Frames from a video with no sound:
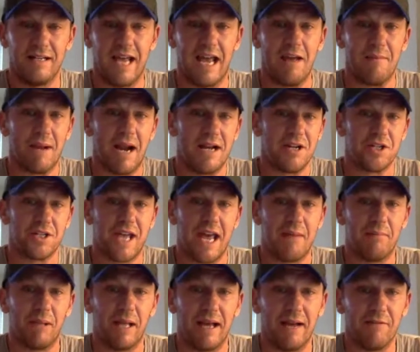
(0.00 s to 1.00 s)
game, and I just
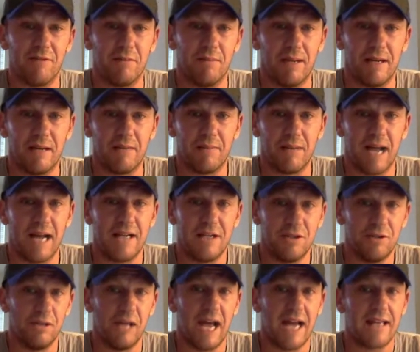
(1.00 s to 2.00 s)
can't play everybody. But I
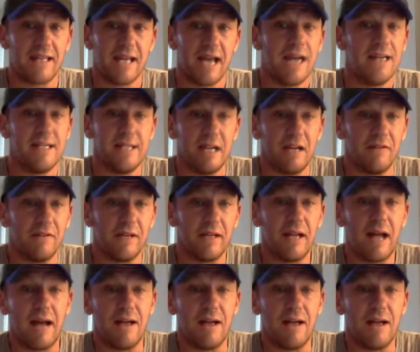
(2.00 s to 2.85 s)
do like the idea of it.